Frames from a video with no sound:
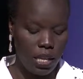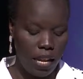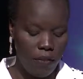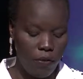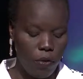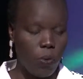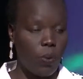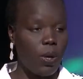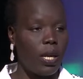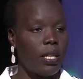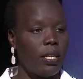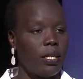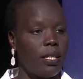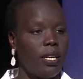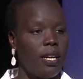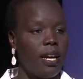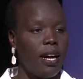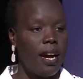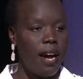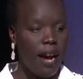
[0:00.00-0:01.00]
everyone
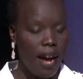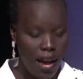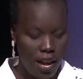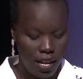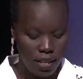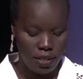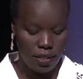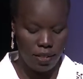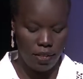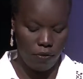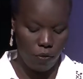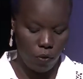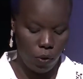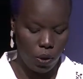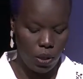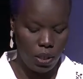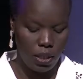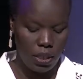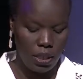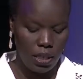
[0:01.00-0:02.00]
has a
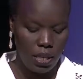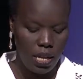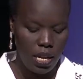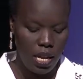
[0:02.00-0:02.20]
voice.